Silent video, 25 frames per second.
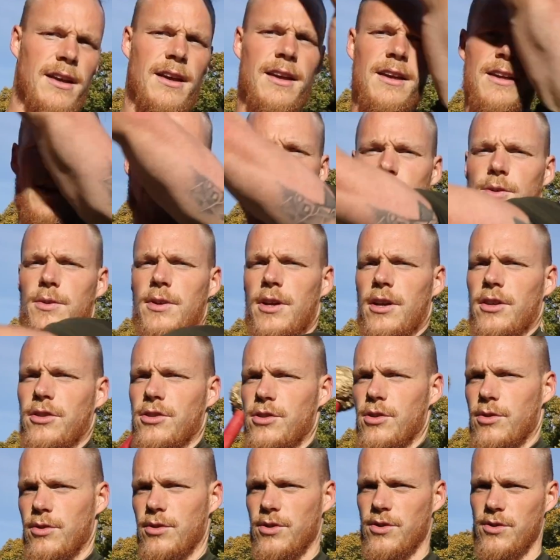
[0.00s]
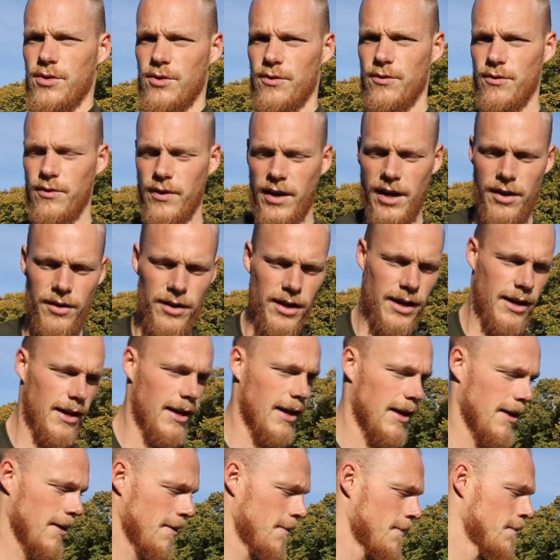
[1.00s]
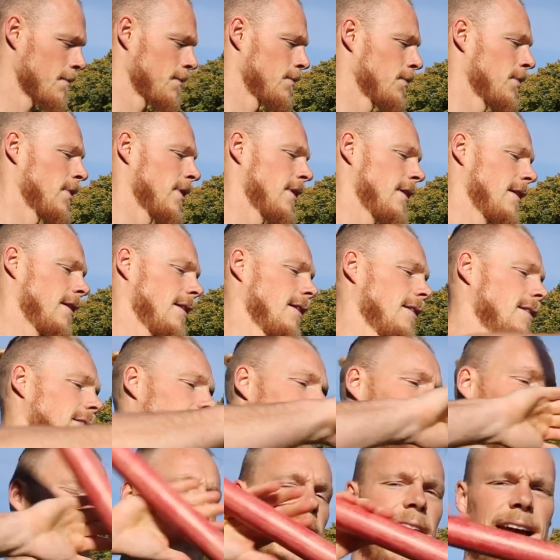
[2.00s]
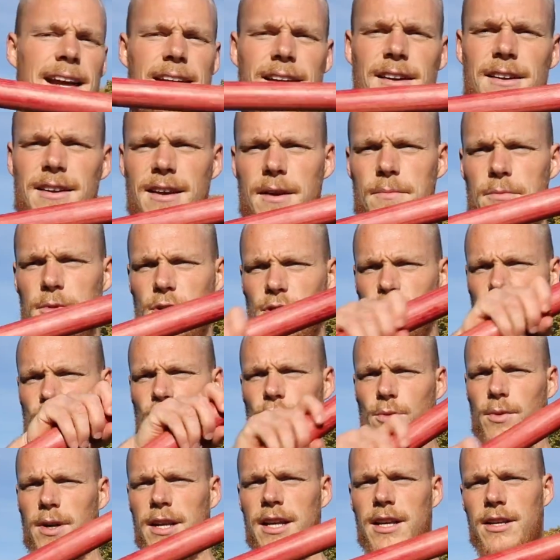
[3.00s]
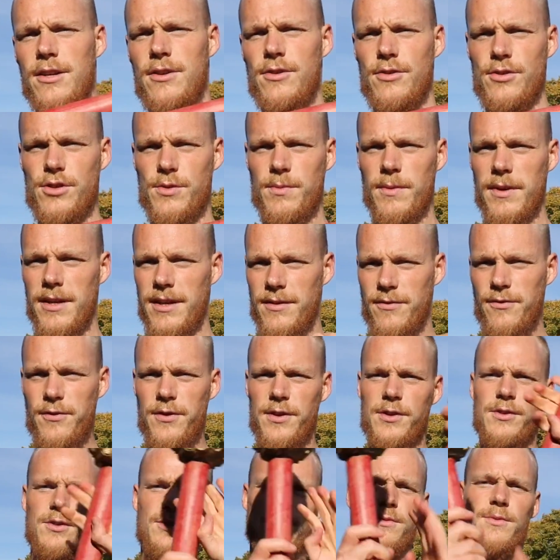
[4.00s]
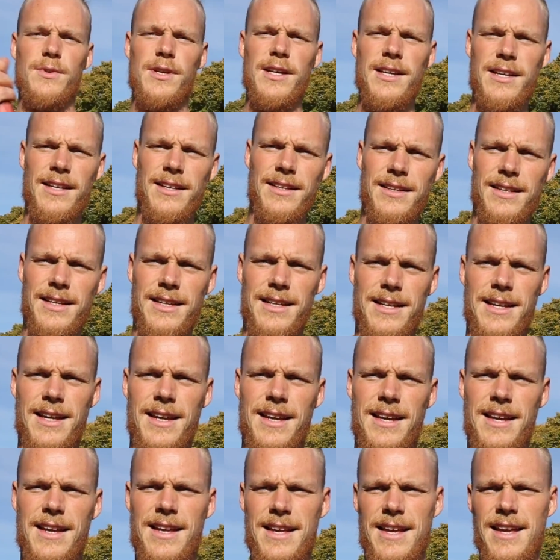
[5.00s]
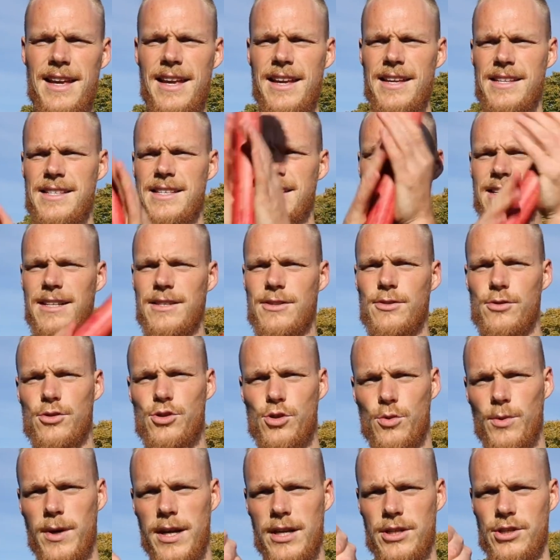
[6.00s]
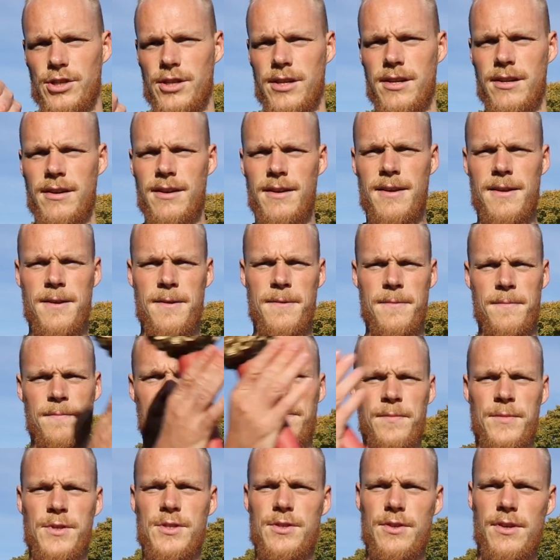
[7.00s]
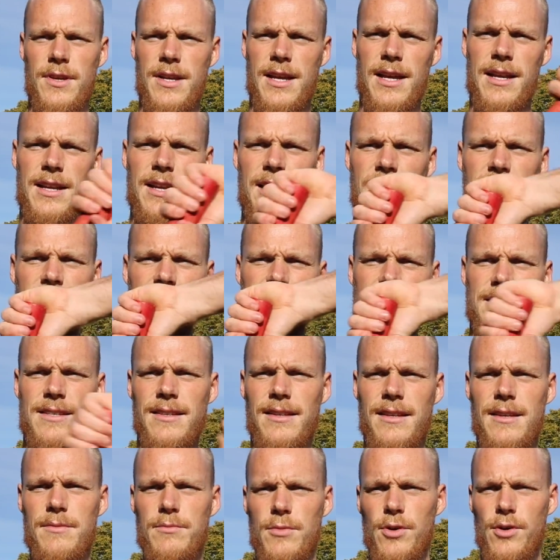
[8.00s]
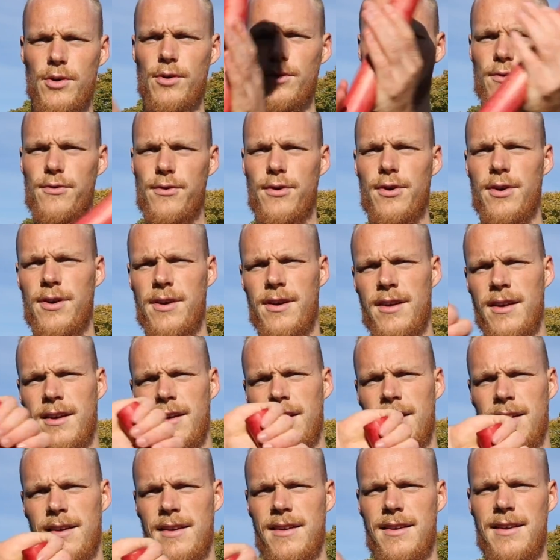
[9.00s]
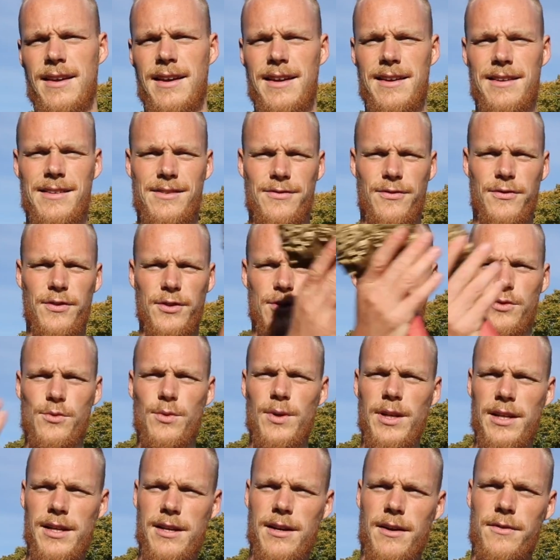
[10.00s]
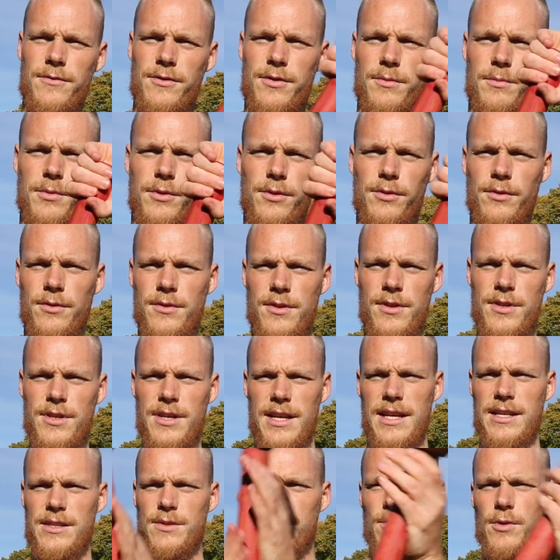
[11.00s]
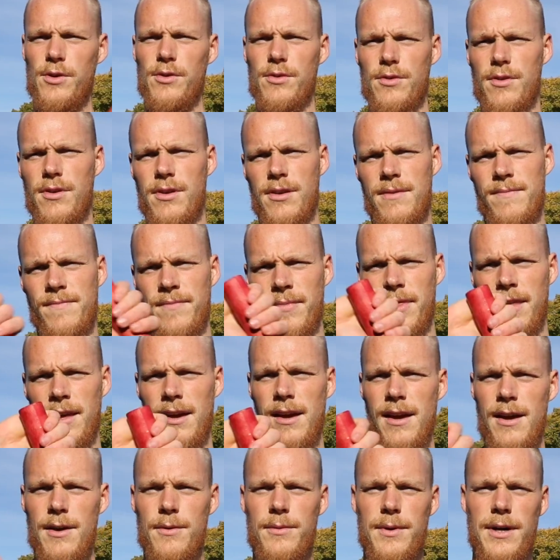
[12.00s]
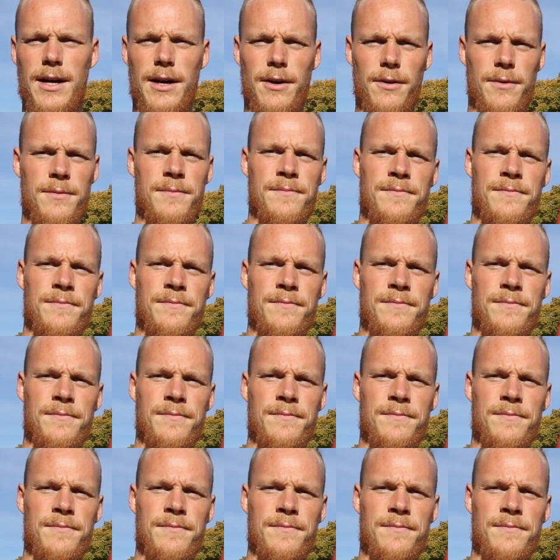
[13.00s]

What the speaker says: So it also is the lacquer, I'm not sure what he used, but it feels really easy to switch. So you can easily move, and it feels really comfortable and smooth. Well,